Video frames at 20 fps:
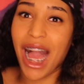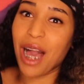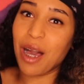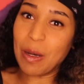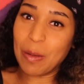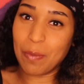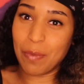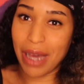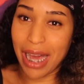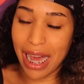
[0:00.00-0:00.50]

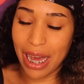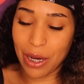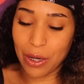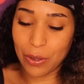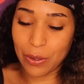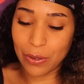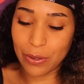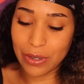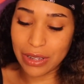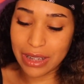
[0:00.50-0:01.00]

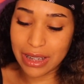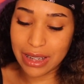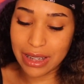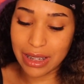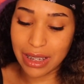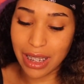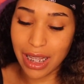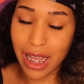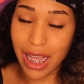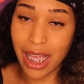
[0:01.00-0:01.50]
about
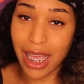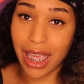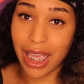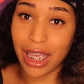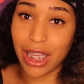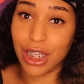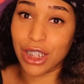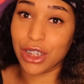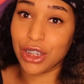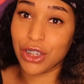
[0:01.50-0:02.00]

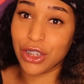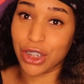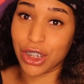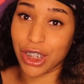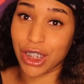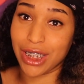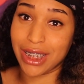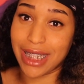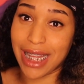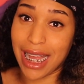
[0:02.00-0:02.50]
a
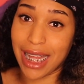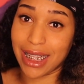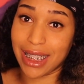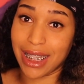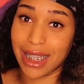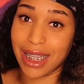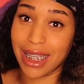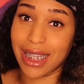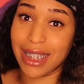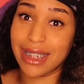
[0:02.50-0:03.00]
sugar
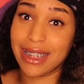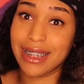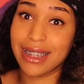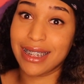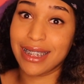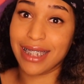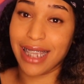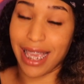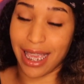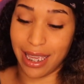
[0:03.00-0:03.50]
daddy
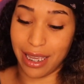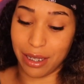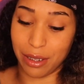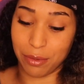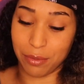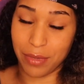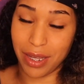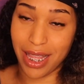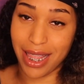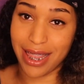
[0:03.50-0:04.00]

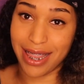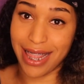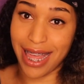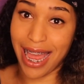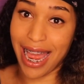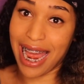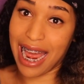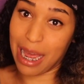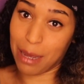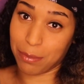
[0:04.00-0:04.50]
scam
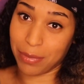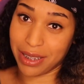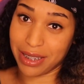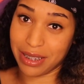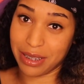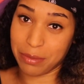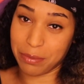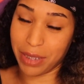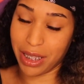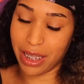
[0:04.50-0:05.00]
that happened
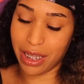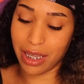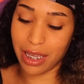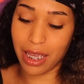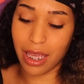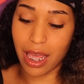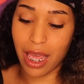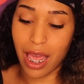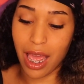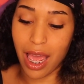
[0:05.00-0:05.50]
to
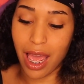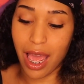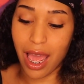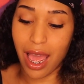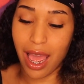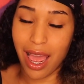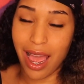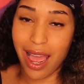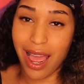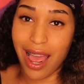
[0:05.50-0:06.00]
me
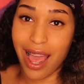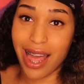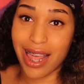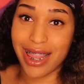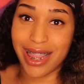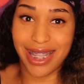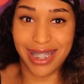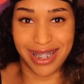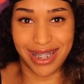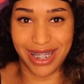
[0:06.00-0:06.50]

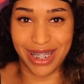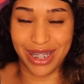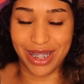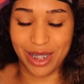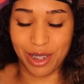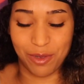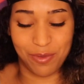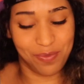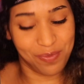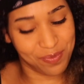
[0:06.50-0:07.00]
this
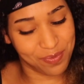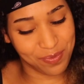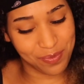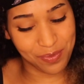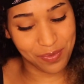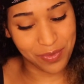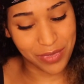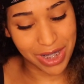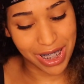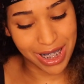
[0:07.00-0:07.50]
year.
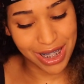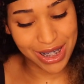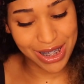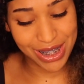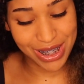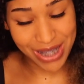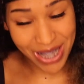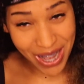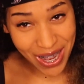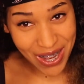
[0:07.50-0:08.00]

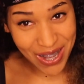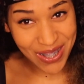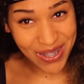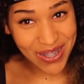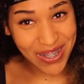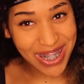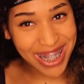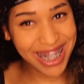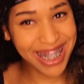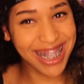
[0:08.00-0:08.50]

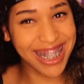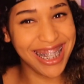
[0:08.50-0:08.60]
So